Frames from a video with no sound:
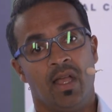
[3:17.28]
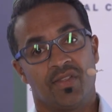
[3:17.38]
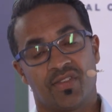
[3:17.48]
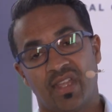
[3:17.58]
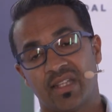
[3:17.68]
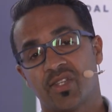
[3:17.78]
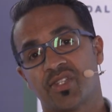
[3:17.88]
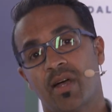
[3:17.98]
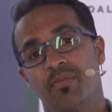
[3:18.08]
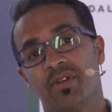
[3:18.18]
So that's a
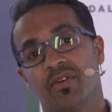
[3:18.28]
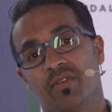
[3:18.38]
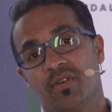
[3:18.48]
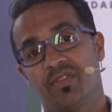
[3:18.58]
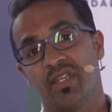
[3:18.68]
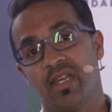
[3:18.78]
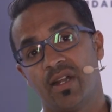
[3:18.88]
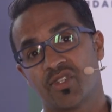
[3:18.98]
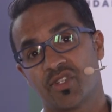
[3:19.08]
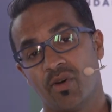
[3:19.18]
summary of the
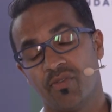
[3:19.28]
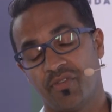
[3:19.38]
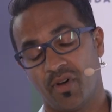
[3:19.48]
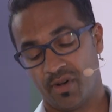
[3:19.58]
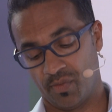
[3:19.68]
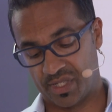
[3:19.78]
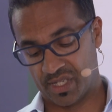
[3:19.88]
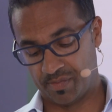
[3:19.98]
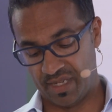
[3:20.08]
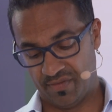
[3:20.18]
year so far, which
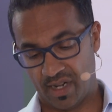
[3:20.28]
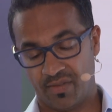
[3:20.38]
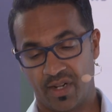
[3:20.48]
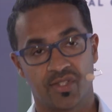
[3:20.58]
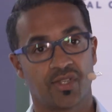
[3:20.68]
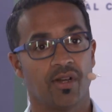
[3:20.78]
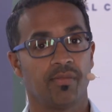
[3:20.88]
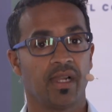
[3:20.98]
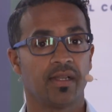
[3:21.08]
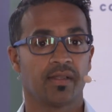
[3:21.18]
has been very, very
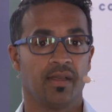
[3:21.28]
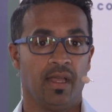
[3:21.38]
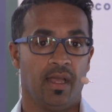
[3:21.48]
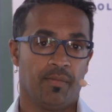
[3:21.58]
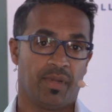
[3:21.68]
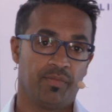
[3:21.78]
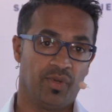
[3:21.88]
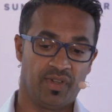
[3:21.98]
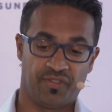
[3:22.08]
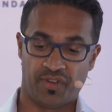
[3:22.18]
turbulent. But
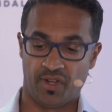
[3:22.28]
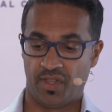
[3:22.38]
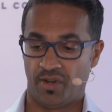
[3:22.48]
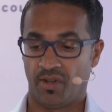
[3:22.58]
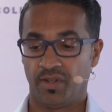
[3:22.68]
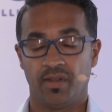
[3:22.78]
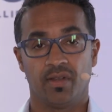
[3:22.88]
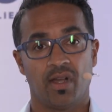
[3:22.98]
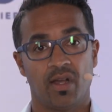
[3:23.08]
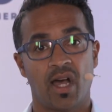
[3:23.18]
moving further on,
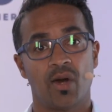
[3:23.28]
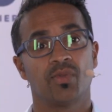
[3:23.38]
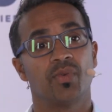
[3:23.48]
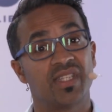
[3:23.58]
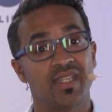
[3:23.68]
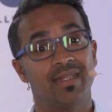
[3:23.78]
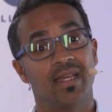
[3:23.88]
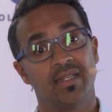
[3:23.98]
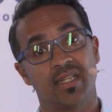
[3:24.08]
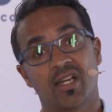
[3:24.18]
how do we see
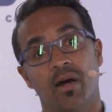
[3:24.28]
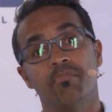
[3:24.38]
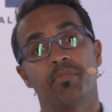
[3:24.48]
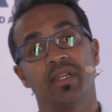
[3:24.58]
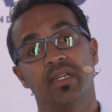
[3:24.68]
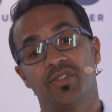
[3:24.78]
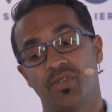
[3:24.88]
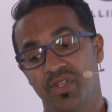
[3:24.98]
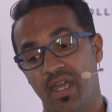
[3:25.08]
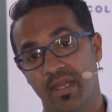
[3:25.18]
then the company
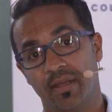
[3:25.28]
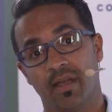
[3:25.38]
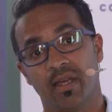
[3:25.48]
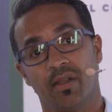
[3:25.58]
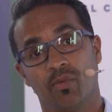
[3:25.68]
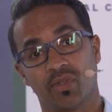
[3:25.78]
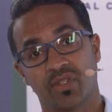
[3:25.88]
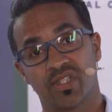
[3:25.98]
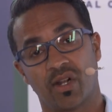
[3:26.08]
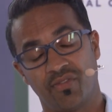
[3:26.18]
today and
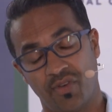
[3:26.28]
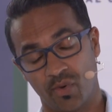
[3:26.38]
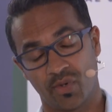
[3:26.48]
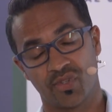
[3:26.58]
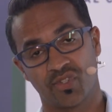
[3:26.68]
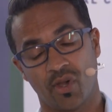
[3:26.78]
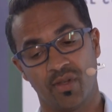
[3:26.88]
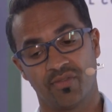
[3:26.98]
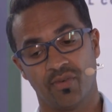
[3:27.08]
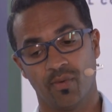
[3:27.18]
what is our focus
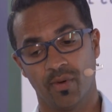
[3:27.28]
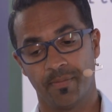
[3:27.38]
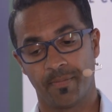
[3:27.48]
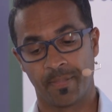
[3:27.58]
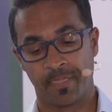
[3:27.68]
going forward?